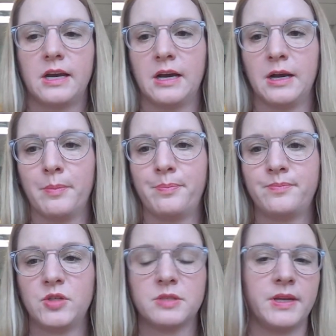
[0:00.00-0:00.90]
um,
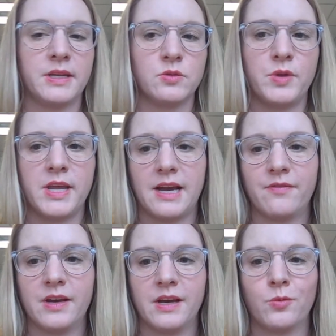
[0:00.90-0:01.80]
just because we
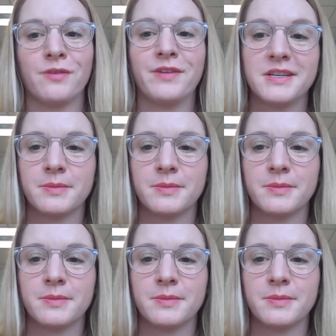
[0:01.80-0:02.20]
have, a, uh, we're a very